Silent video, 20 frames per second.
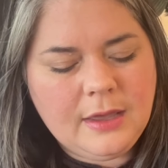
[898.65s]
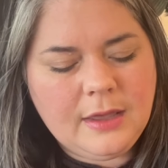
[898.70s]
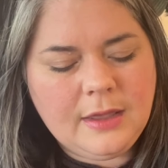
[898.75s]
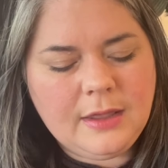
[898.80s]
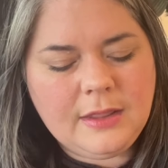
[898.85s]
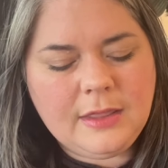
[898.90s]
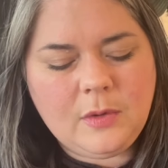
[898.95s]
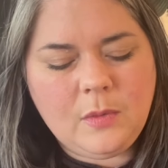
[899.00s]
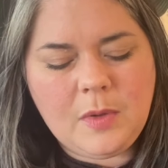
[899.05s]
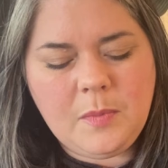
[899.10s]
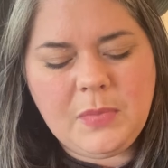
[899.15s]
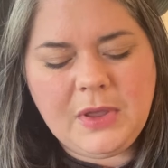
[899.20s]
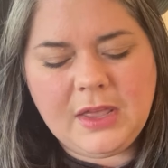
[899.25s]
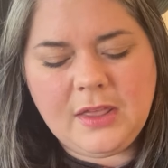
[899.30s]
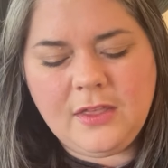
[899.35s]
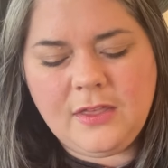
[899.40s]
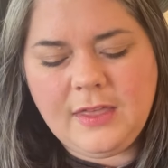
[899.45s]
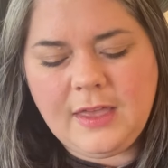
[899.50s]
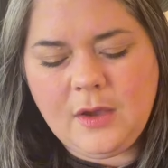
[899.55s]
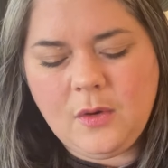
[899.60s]
the one
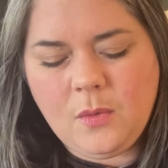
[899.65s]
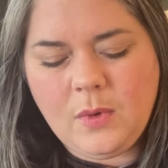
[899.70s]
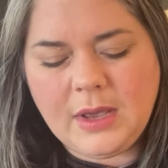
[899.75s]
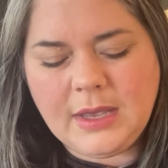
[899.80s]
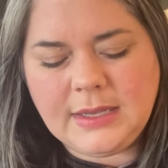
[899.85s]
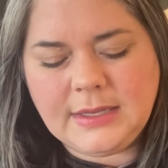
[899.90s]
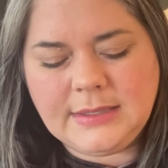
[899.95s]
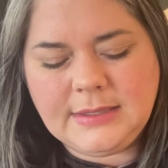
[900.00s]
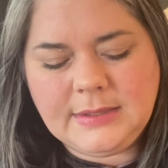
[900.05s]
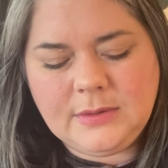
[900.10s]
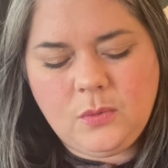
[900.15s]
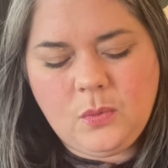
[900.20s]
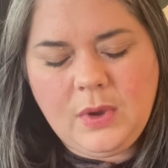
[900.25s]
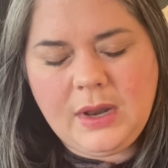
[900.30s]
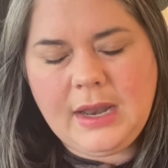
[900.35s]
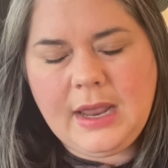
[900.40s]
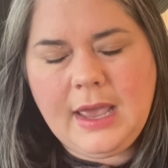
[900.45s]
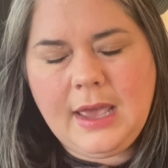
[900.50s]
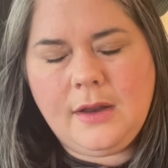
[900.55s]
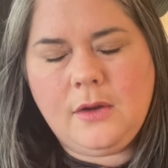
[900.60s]
big thing was
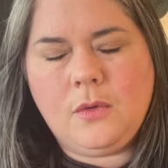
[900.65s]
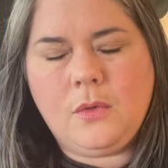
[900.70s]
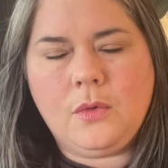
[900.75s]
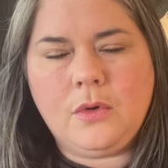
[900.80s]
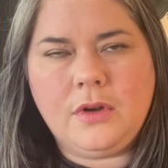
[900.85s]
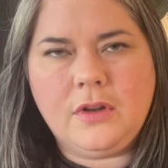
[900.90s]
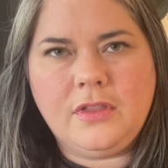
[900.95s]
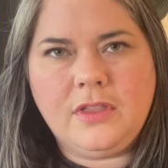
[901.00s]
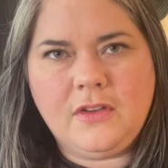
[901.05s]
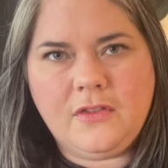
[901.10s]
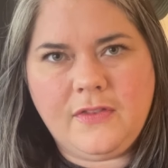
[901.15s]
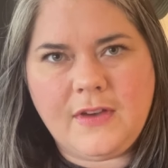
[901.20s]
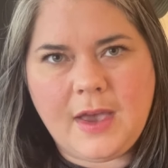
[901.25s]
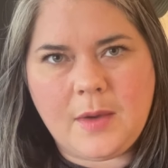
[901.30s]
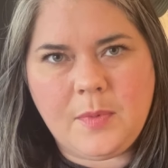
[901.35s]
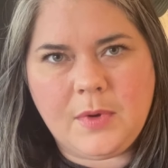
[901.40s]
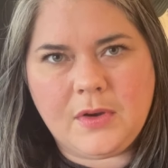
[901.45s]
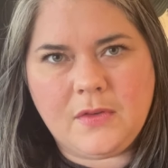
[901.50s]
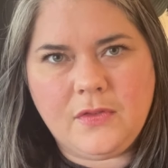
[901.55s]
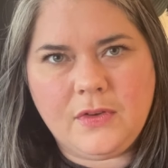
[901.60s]
when I had ordered the
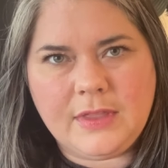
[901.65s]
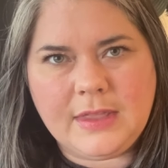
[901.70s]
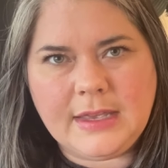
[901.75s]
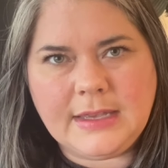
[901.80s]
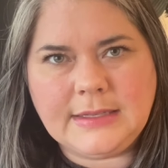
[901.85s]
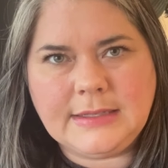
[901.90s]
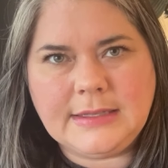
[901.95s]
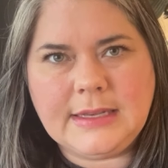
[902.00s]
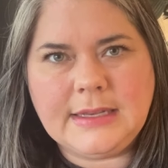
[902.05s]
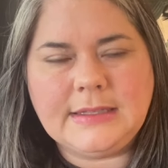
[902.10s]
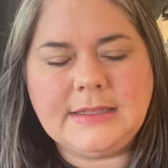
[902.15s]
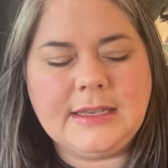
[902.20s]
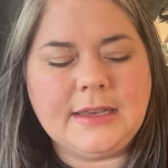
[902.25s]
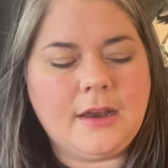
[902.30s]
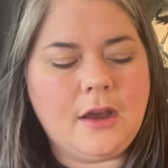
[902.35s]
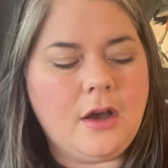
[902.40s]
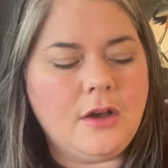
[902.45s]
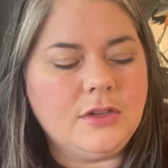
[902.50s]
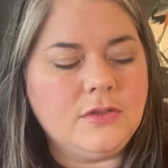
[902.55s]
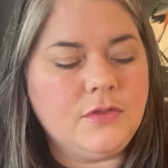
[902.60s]
fabric for this is
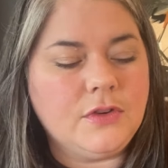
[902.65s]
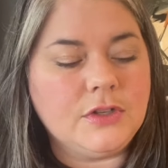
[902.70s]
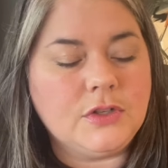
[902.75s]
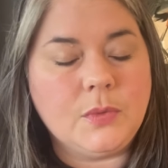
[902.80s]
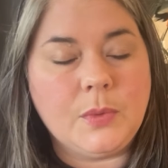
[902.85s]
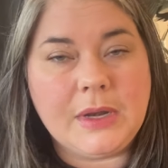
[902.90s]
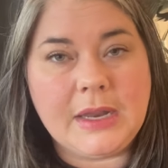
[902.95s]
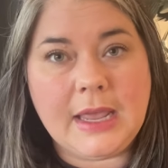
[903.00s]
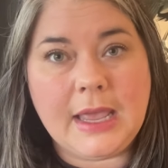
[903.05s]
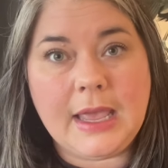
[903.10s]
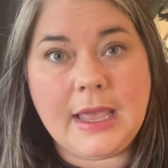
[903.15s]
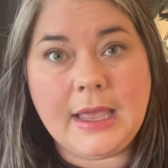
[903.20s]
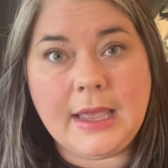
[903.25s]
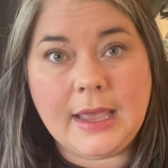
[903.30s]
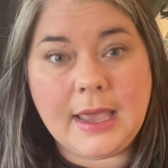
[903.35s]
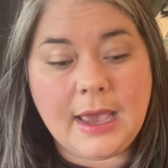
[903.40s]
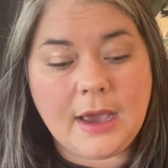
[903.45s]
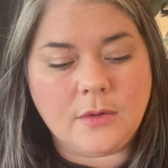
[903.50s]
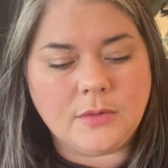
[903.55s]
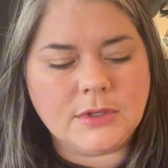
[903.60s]
it calls for a 28
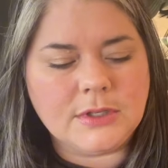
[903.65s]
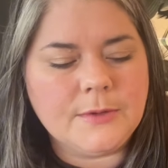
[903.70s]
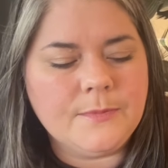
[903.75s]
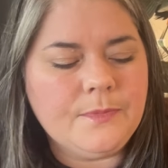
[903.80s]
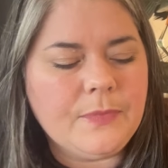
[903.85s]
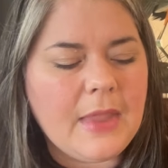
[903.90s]
count.